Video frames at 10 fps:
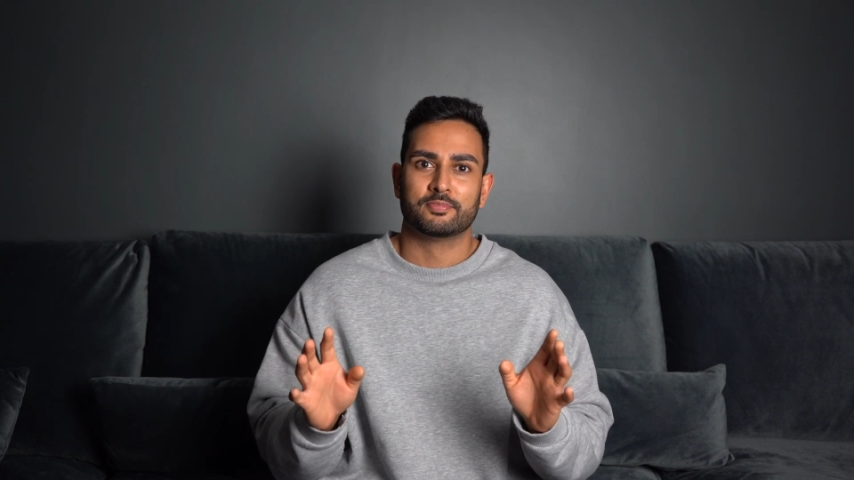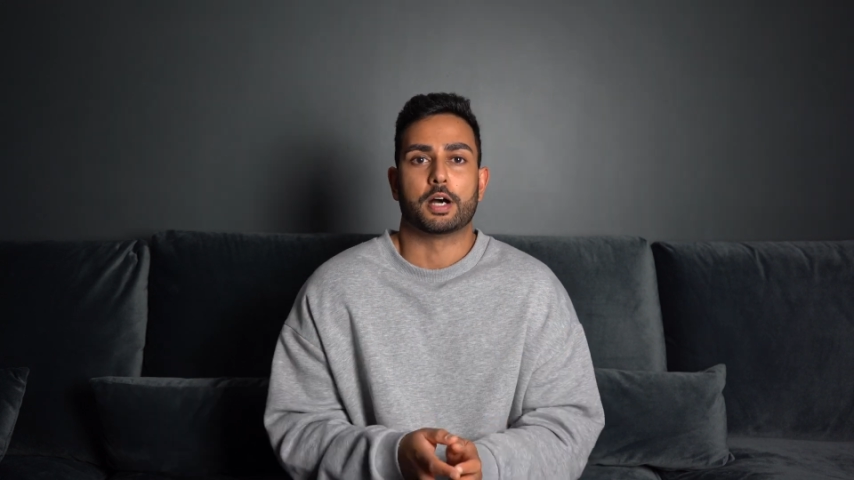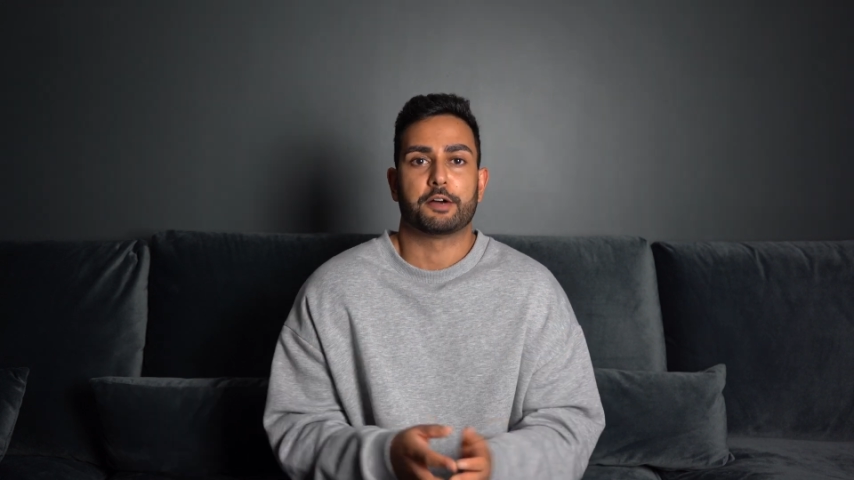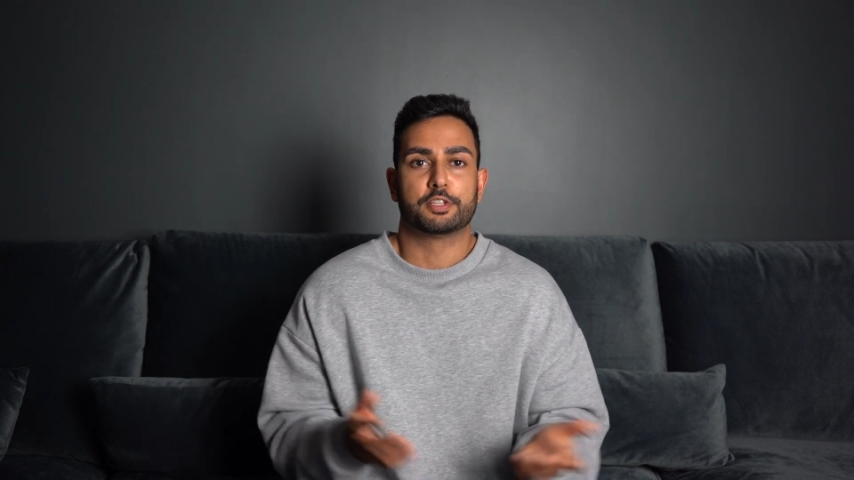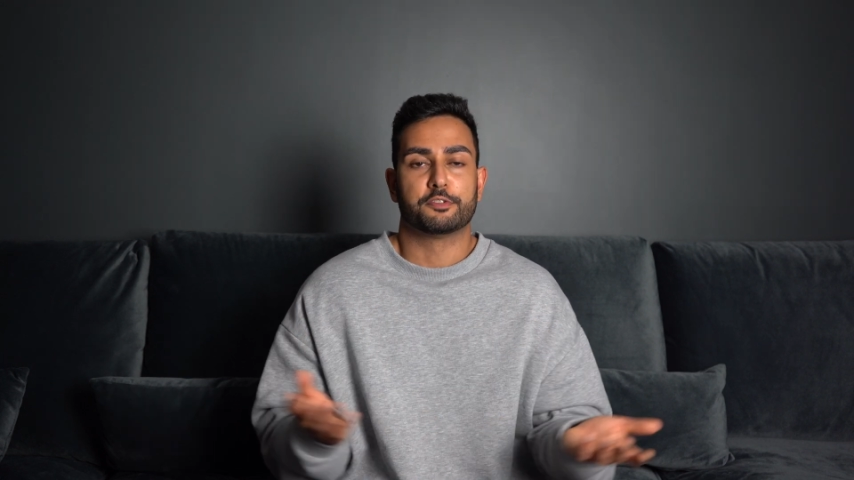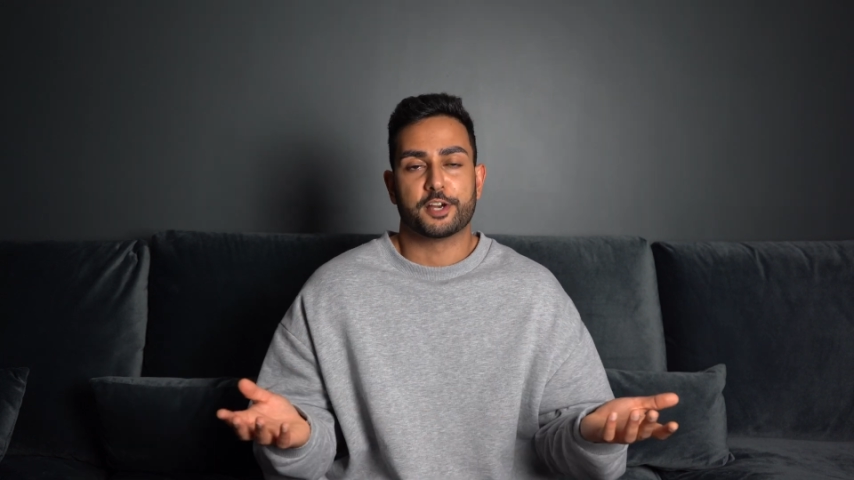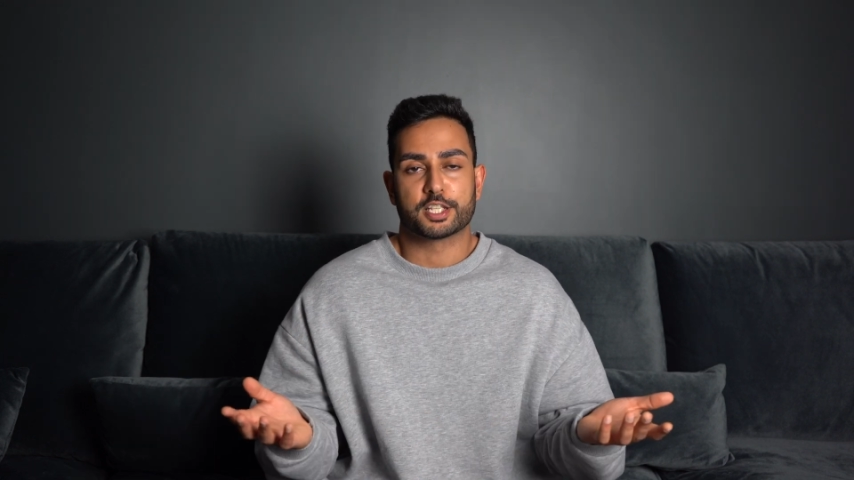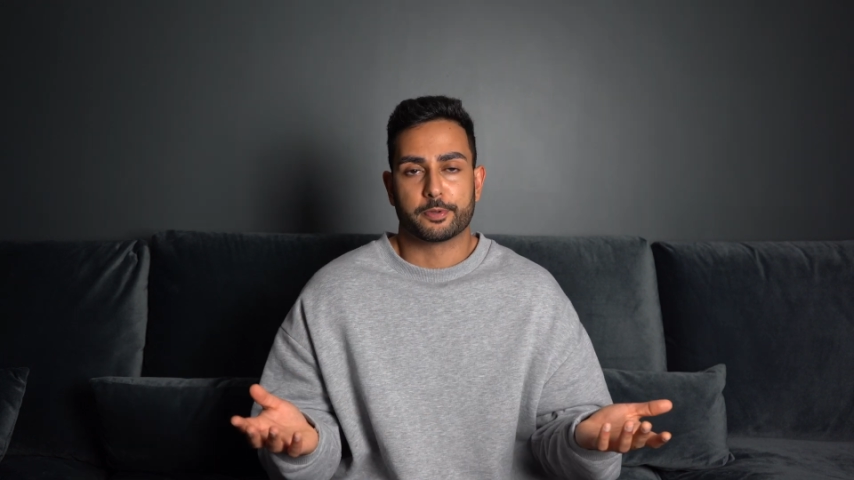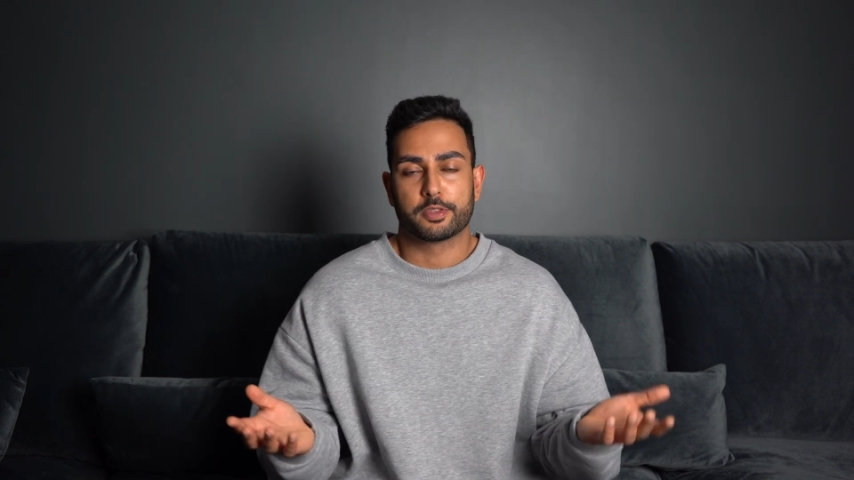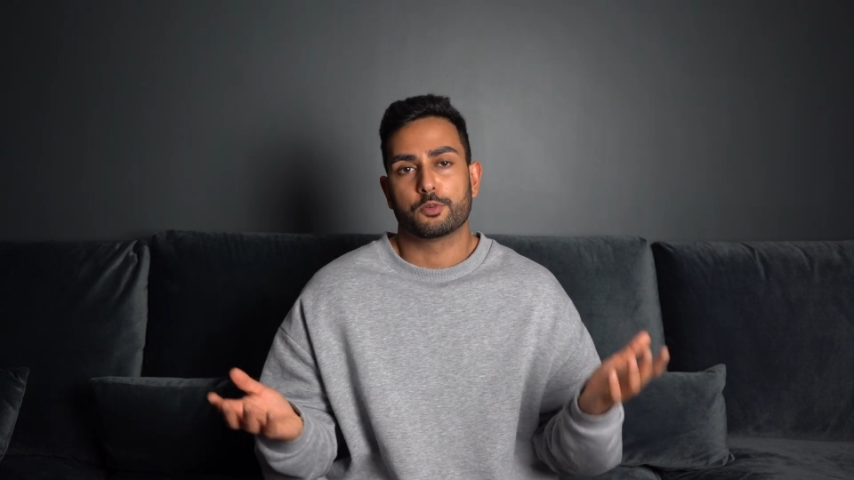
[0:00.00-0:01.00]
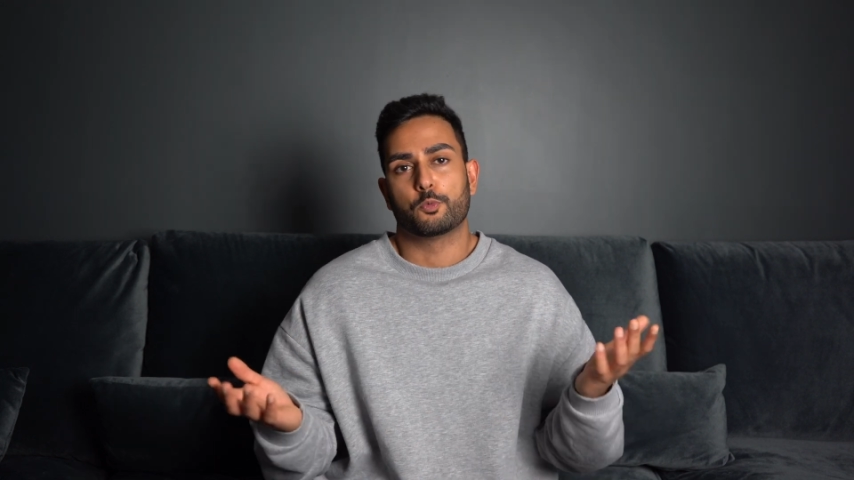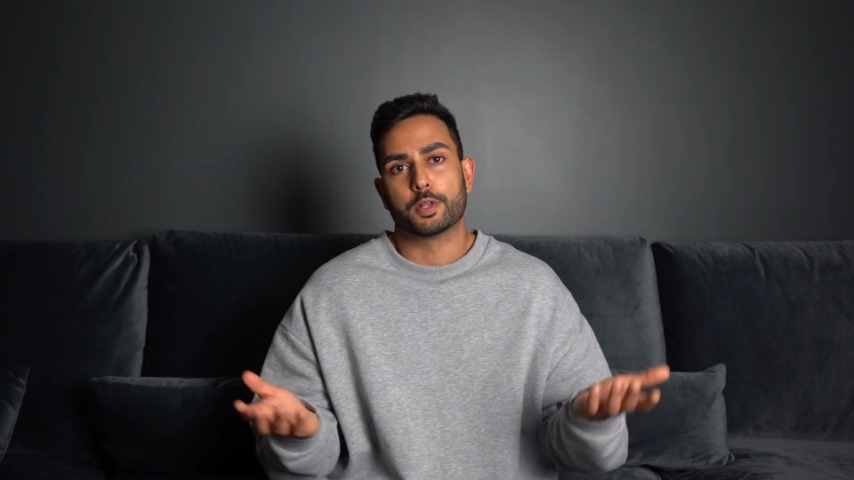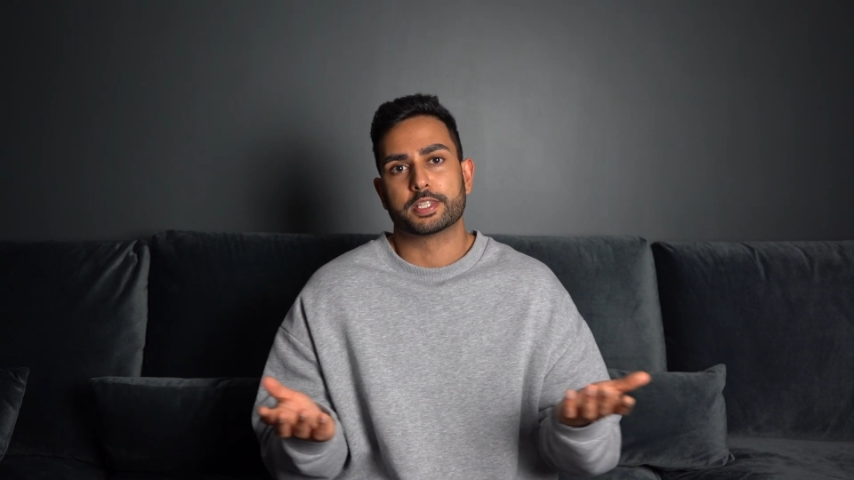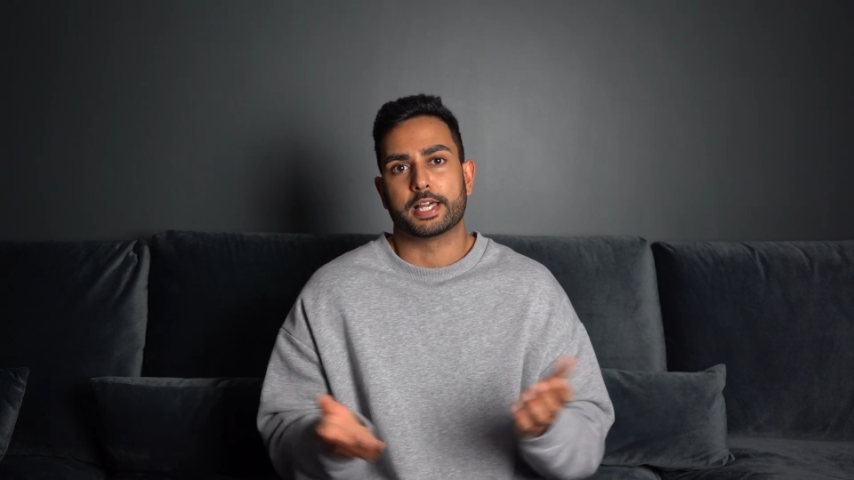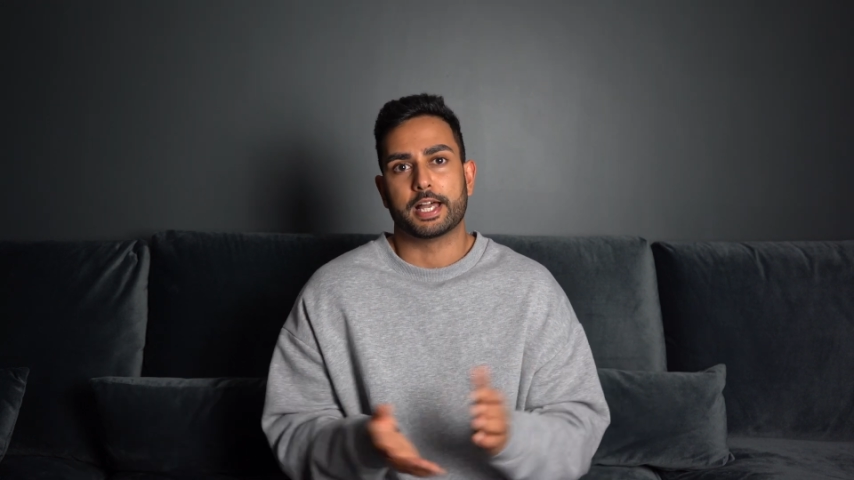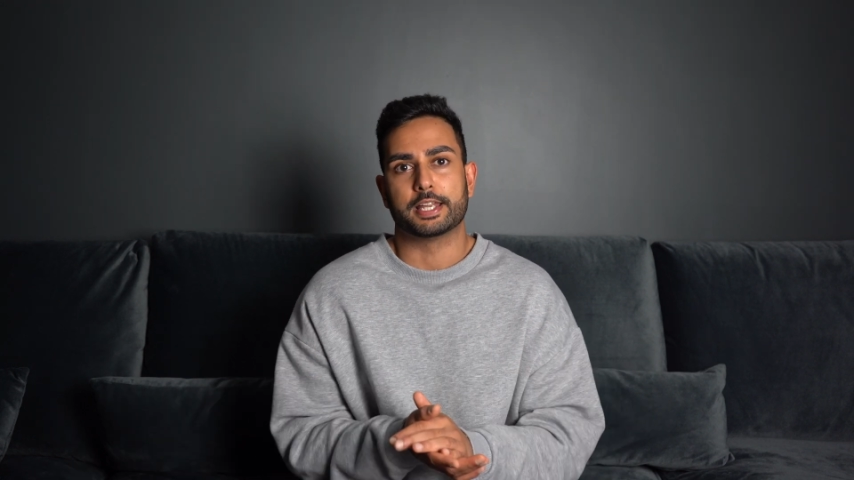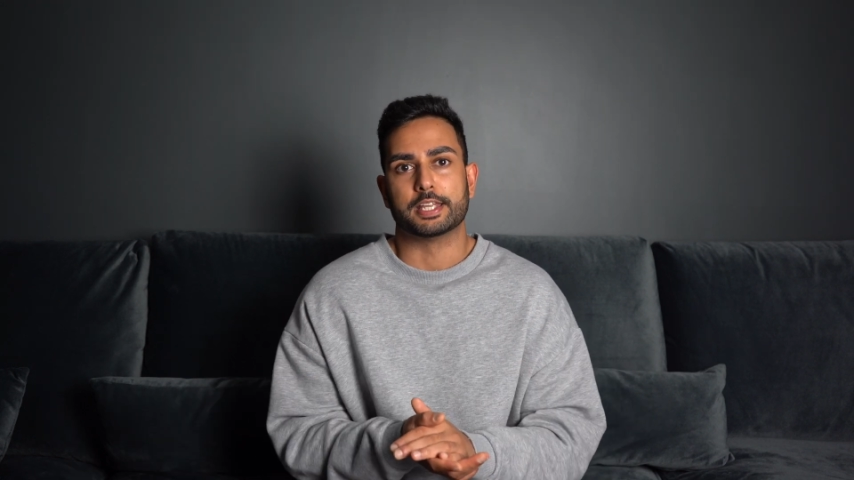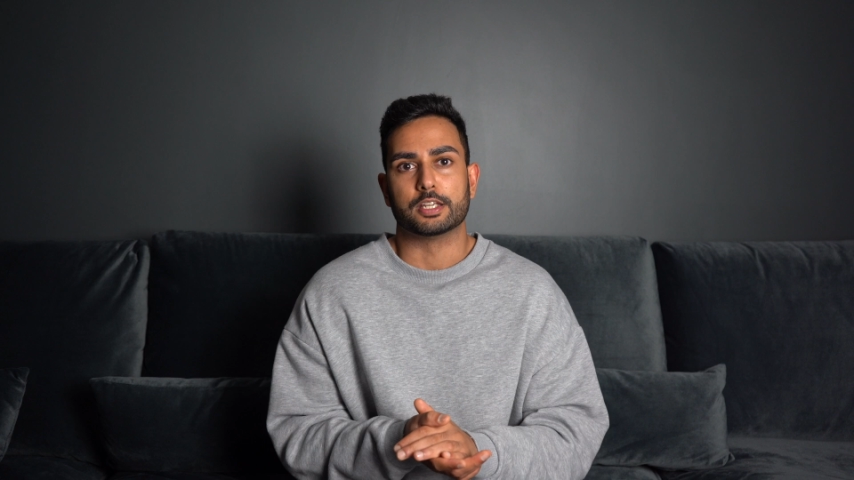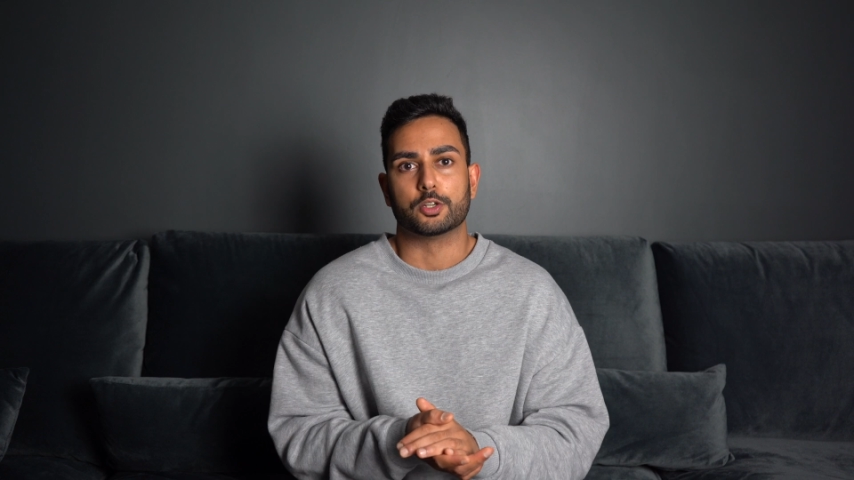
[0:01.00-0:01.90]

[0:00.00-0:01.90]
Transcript: After the first month, once I had a